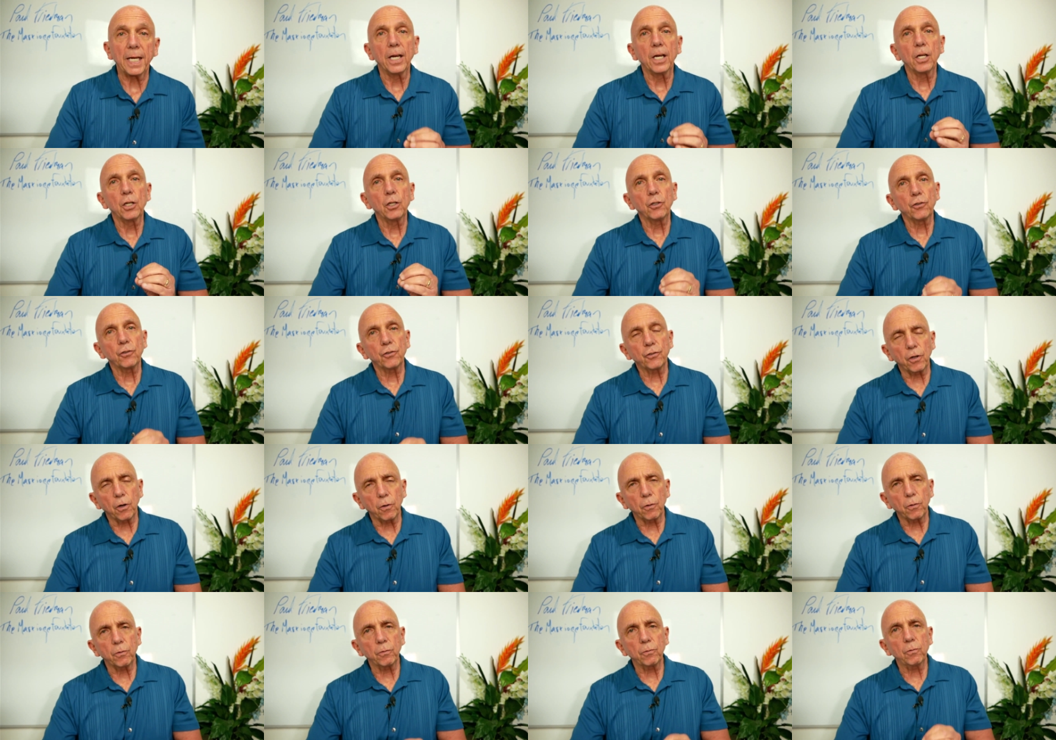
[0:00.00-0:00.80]

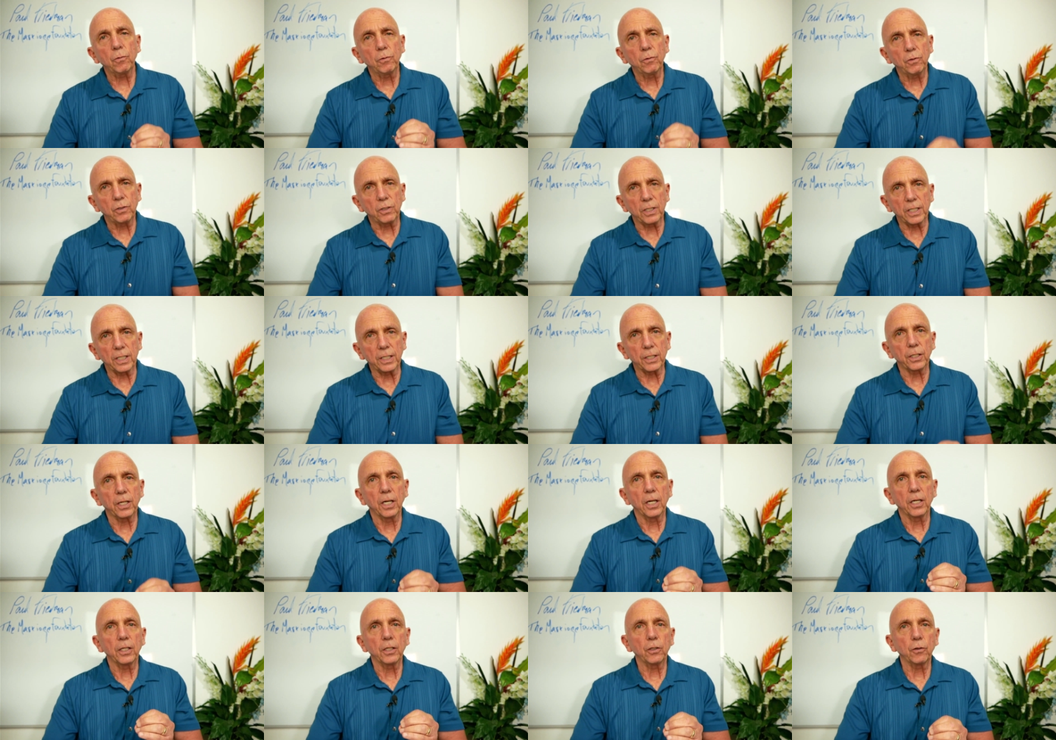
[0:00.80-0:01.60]
So did
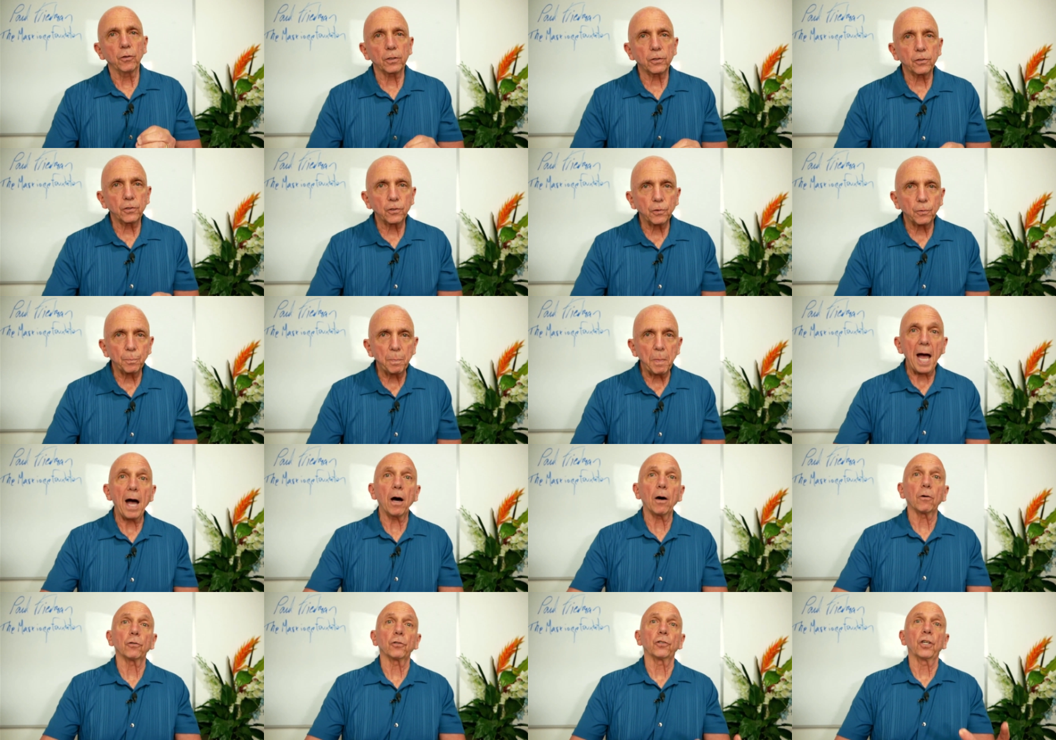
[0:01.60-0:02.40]
your
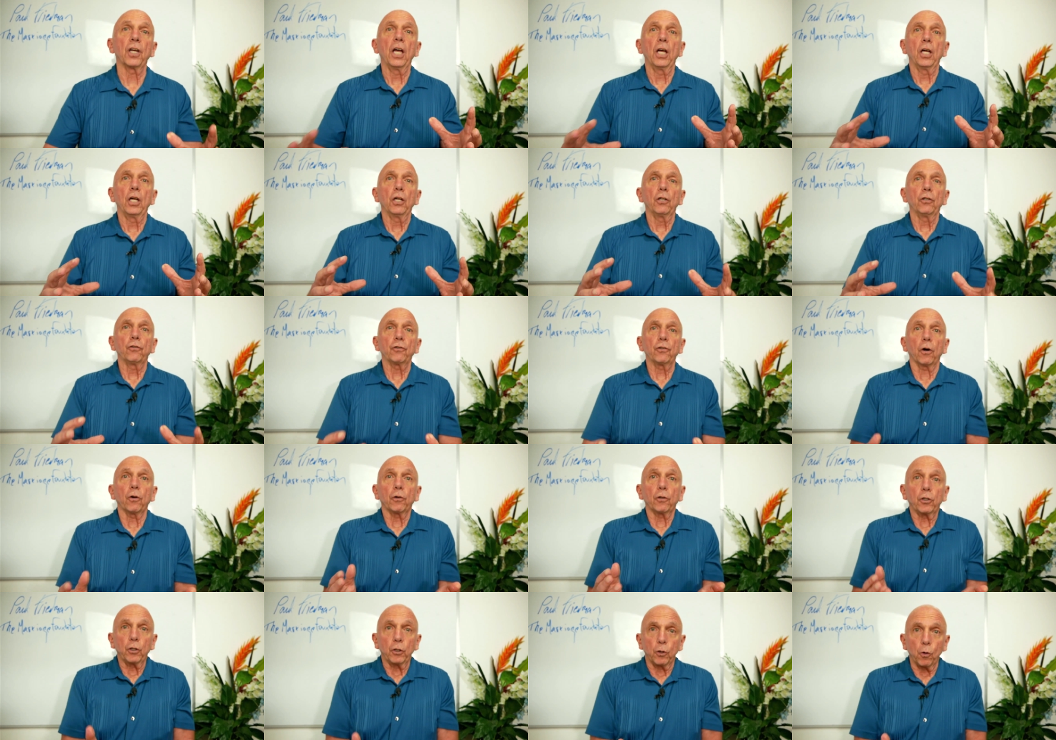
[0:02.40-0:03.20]
spouse. So
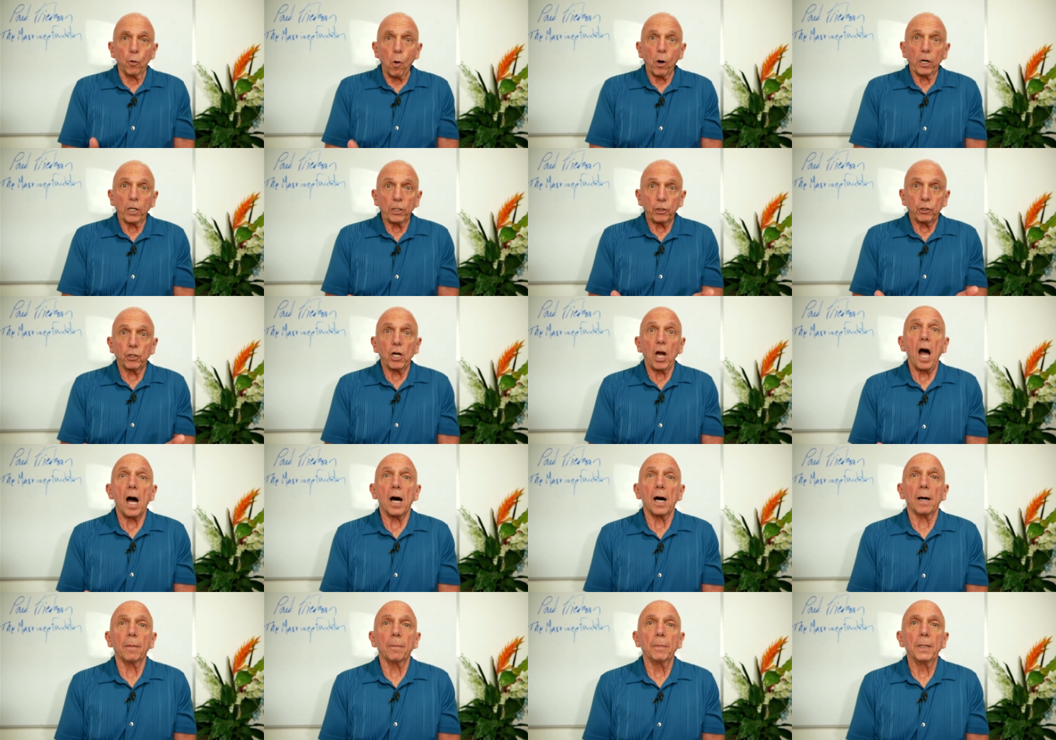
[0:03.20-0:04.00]
your
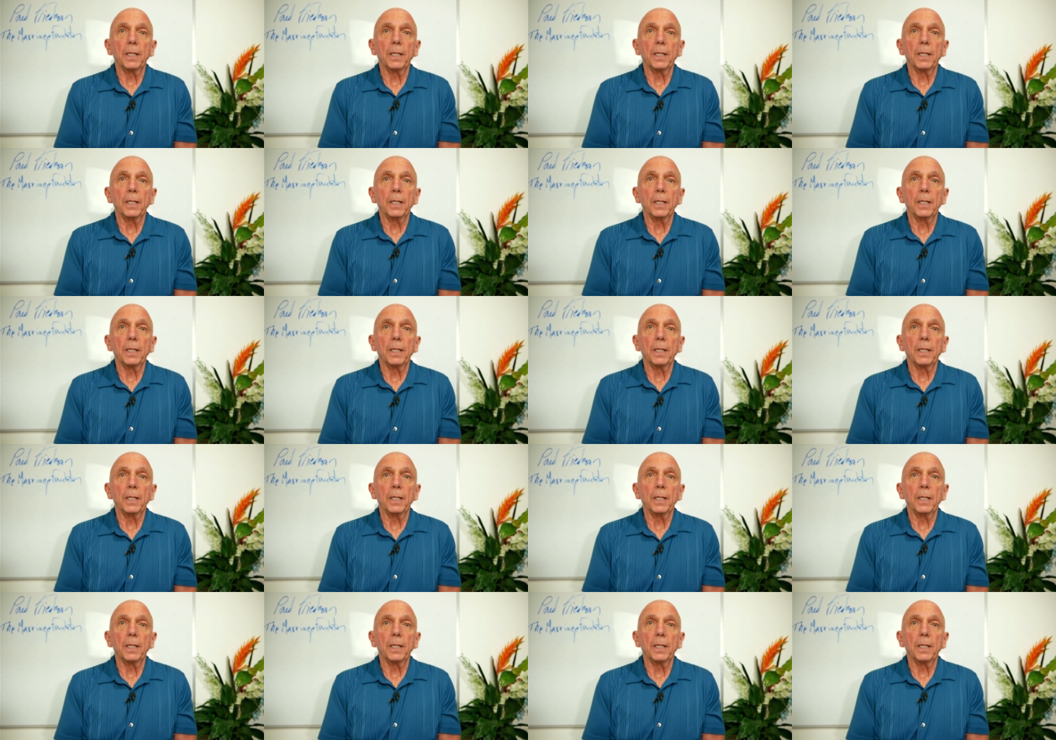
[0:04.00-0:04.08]
job